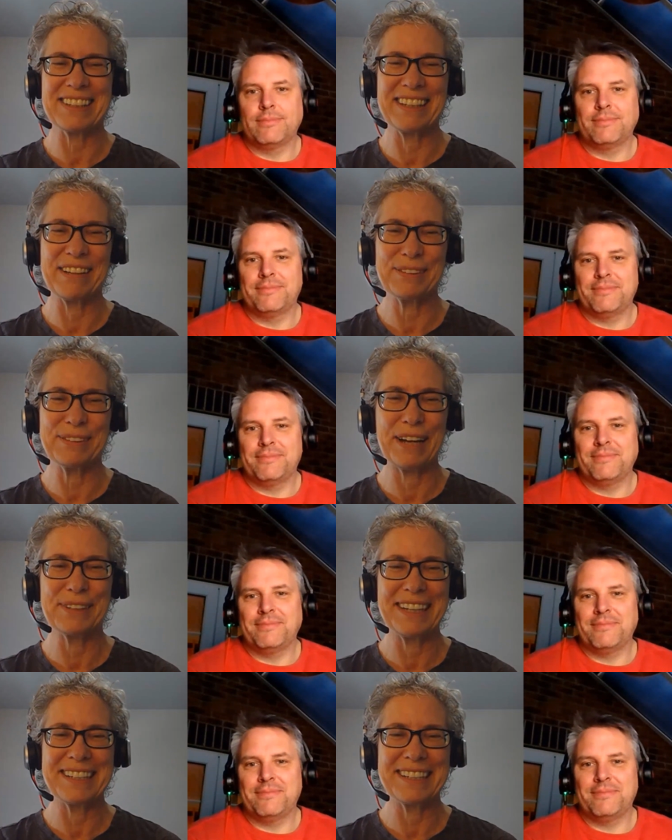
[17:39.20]
Speaker 1: actually. I,
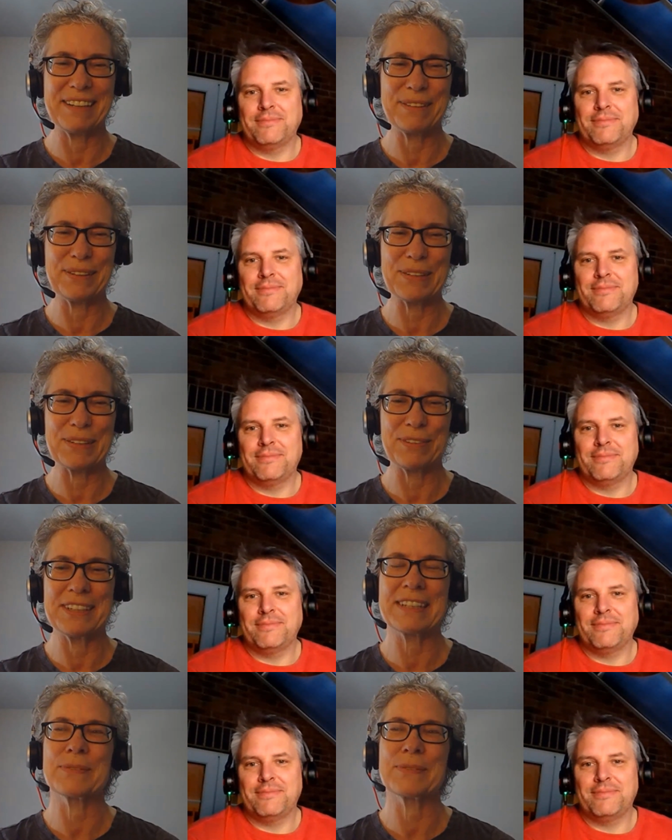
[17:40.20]
I realized after I was
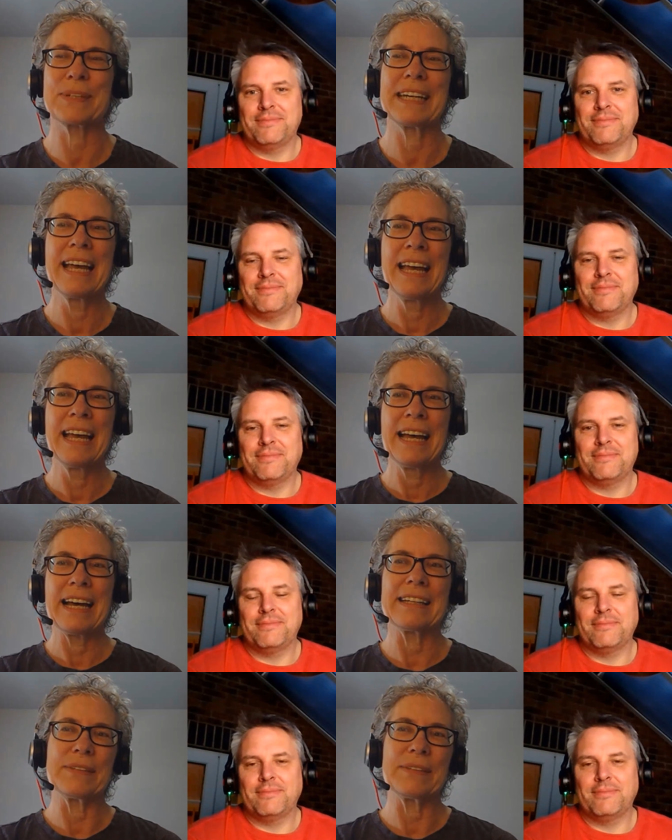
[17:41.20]
finished because we,
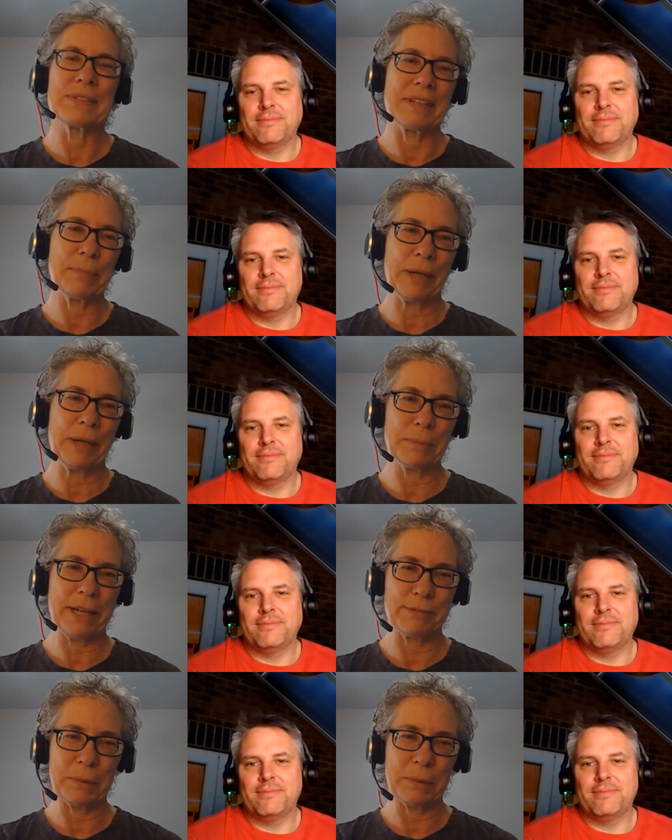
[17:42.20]
uh, it was on Power
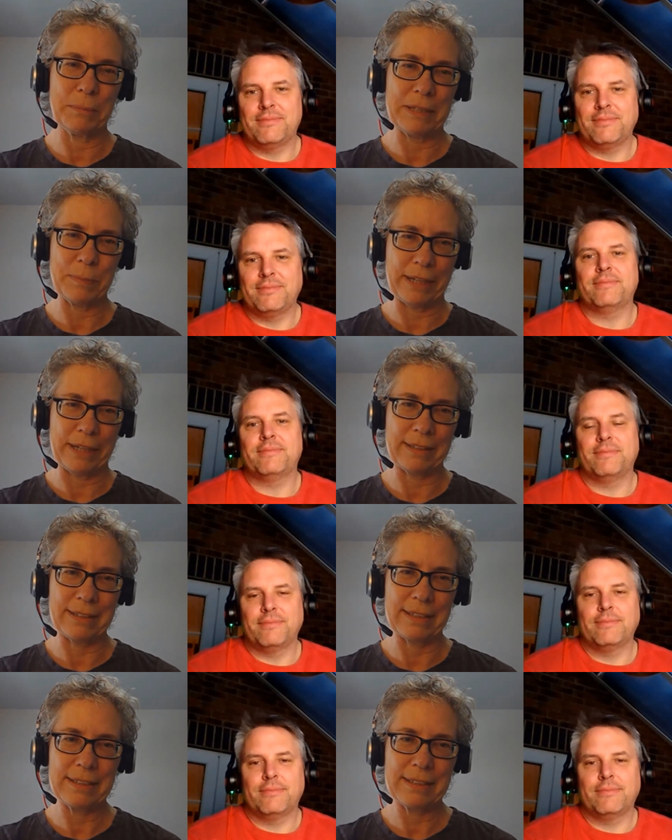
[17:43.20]
Platform Best
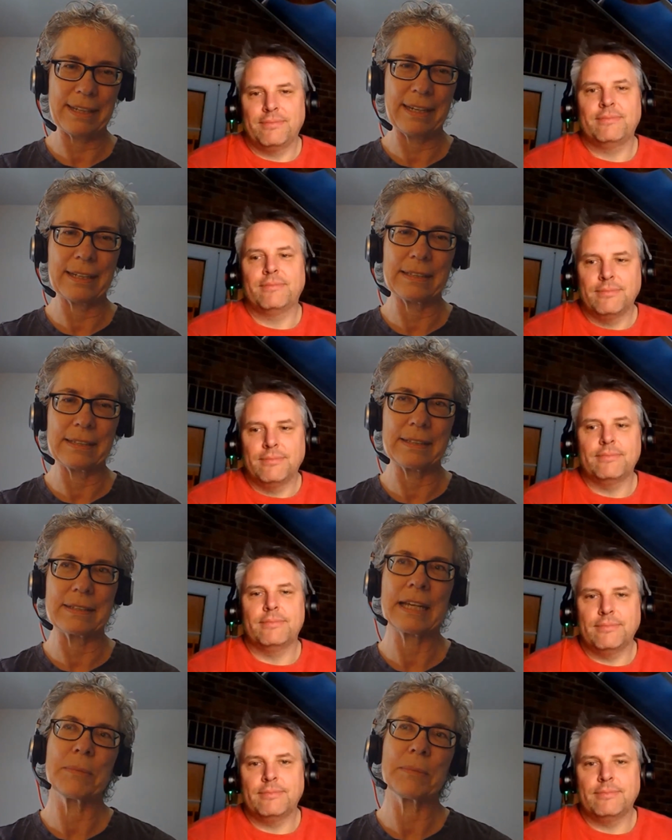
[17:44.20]
Practices
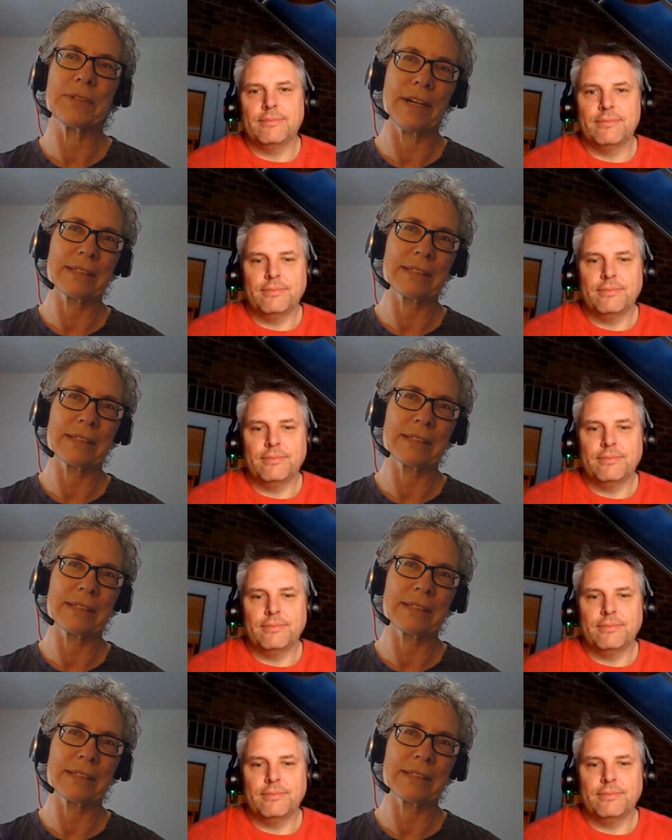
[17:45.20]
and the table